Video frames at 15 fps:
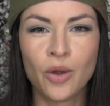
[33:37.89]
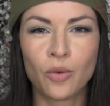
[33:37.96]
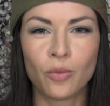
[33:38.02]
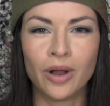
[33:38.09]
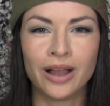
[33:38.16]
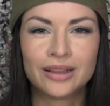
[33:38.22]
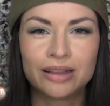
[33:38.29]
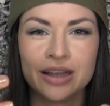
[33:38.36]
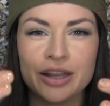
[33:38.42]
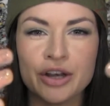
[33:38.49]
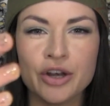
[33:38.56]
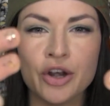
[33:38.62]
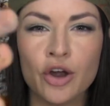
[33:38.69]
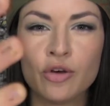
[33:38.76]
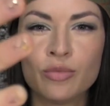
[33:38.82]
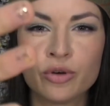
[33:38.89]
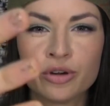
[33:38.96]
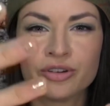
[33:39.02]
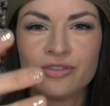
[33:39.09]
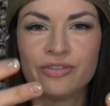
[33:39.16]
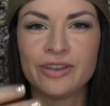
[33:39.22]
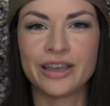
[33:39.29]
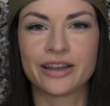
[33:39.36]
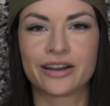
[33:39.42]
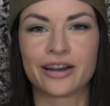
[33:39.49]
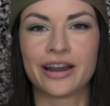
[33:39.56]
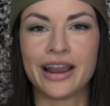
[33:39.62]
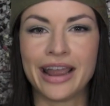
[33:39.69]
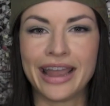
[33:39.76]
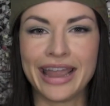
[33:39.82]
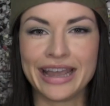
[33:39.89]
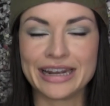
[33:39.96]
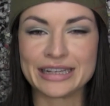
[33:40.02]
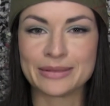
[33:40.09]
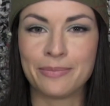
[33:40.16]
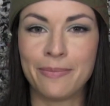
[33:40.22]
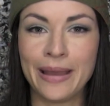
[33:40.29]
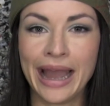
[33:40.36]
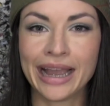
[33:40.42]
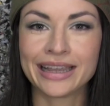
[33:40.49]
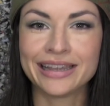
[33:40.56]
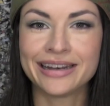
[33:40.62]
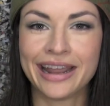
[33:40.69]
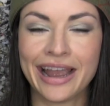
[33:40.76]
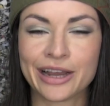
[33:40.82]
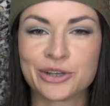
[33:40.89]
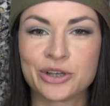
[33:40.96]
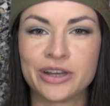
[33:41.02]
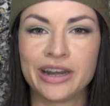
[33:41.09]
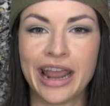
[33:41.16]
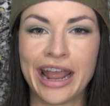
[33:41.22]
Well, no more fear. It is back in action,